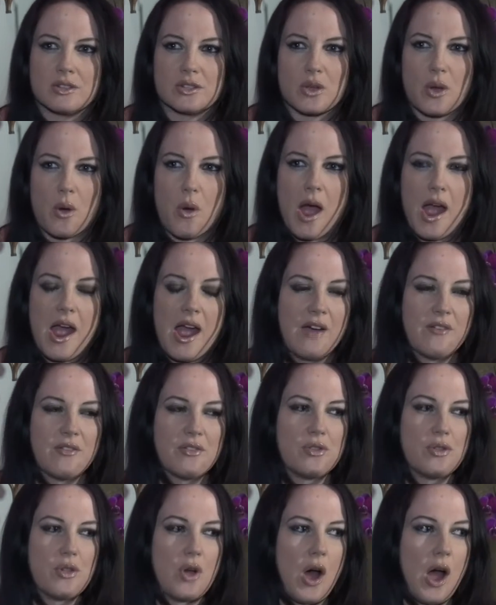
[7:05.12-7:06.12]
so I have a
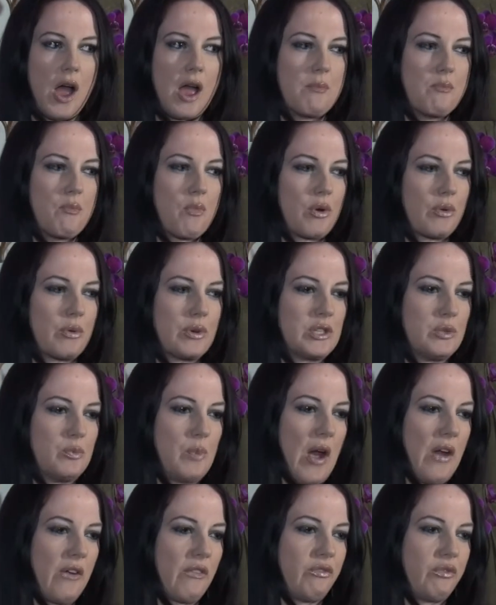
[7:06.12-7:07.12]
lot more
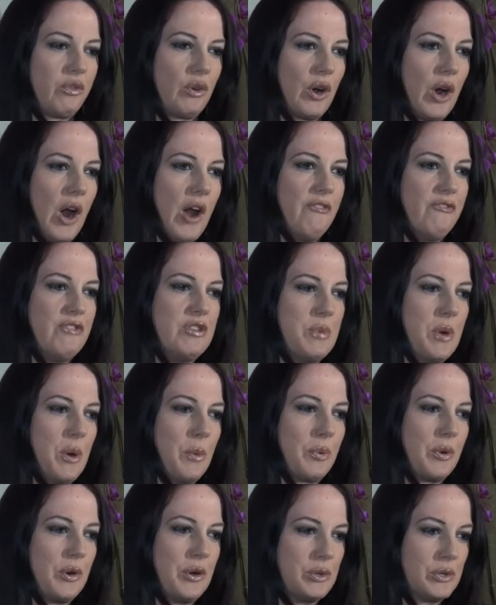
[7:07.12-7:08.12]
respect for a female
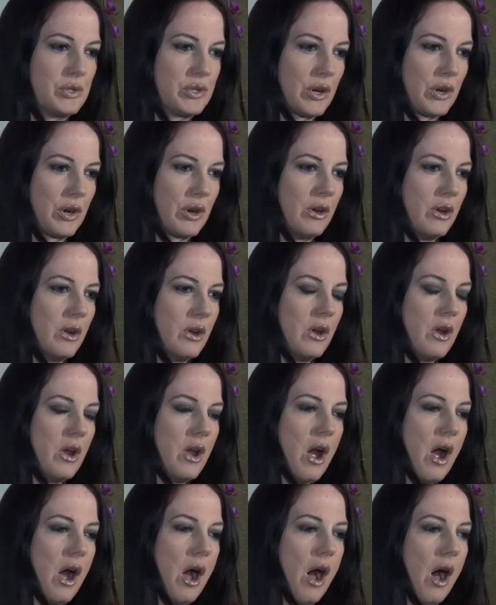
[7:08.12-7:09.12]
producer,
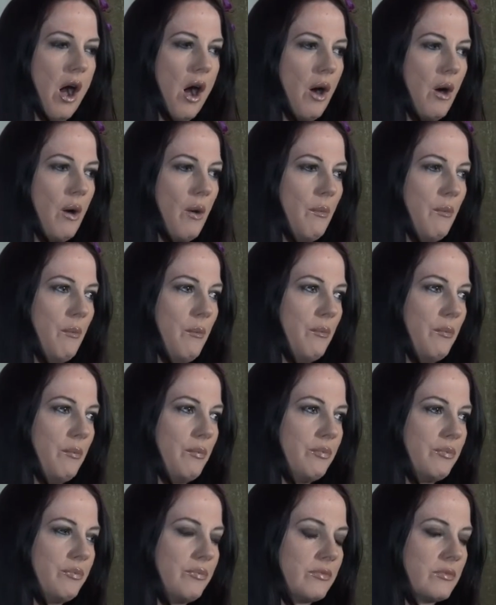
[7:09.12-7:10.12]

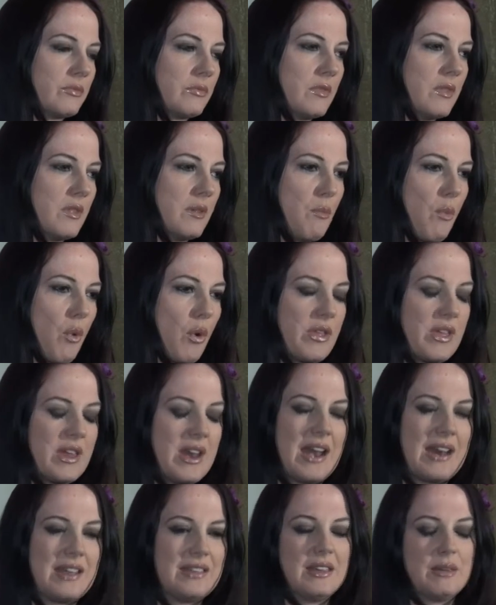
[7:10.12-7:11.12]
more than
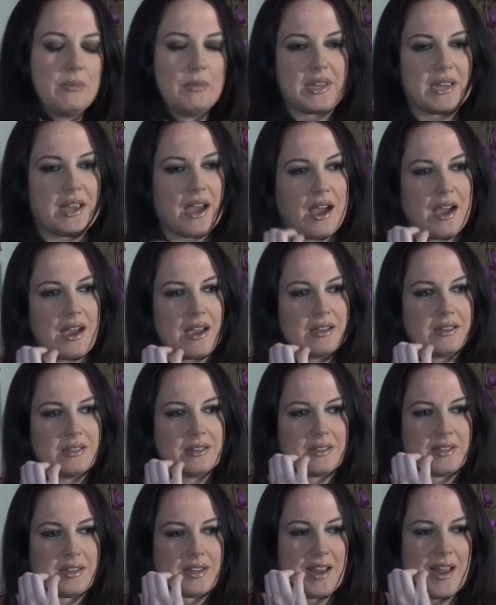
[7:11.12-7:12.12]
anything,
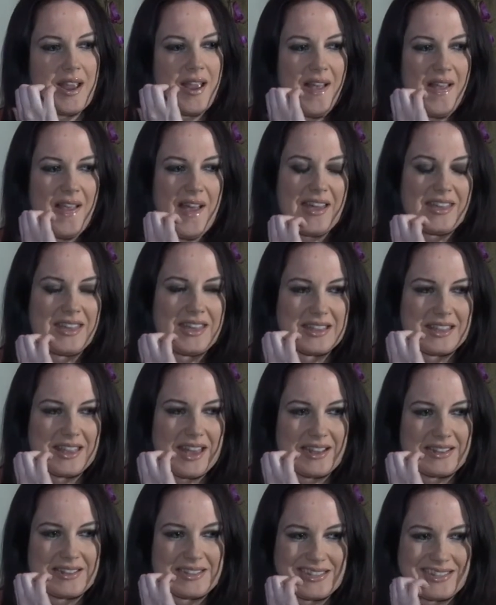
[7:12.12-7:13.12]
because I think
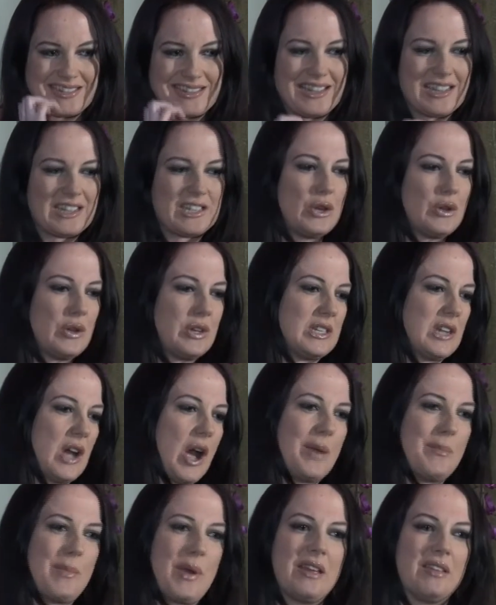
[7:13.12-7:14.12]
that's the only
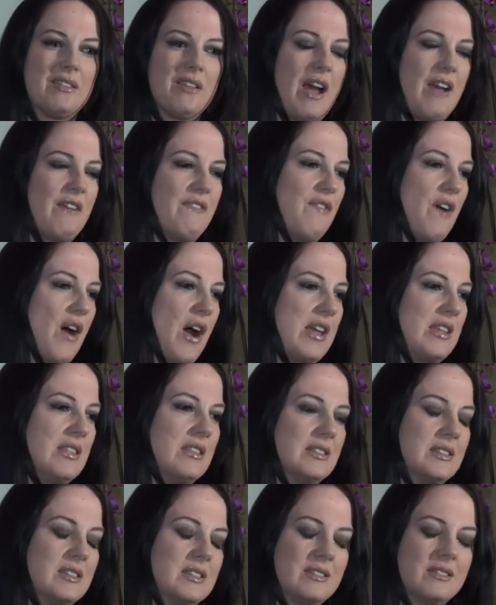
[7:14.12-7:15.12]
time I
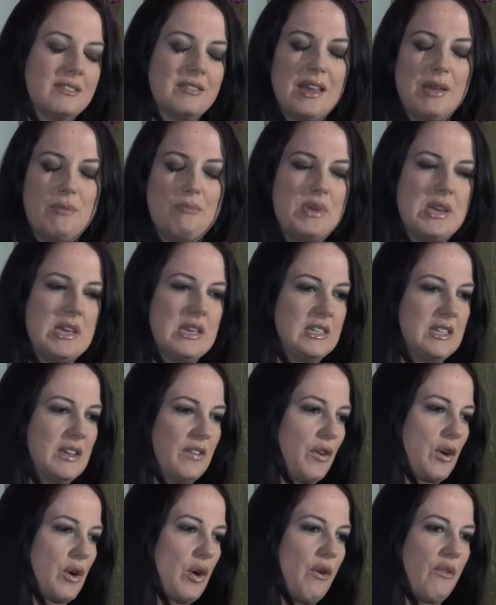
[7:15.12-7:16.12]
find it being
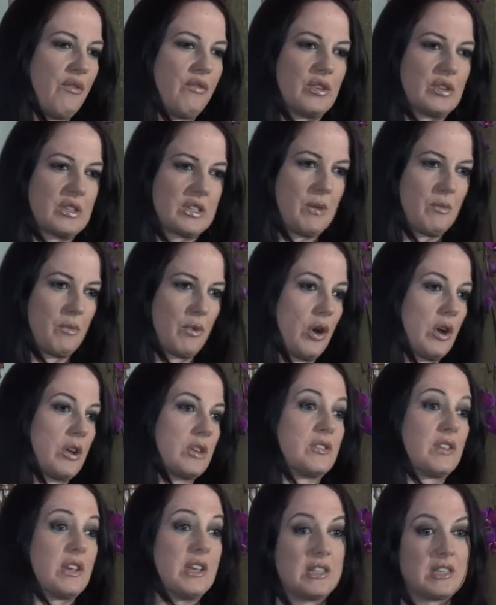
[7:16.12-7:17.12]
difficult for some girls.